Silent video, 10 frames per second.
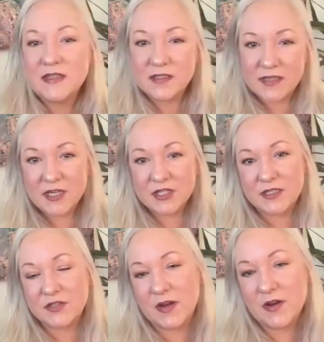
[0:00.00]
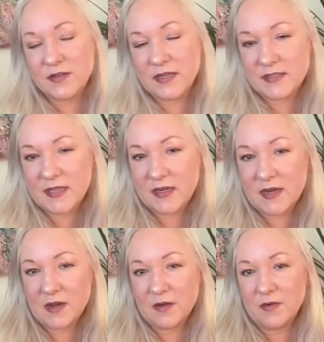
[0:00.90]
in Los Angeles, right? Or that's San
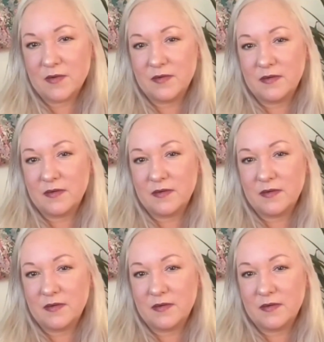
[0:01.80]
Diego?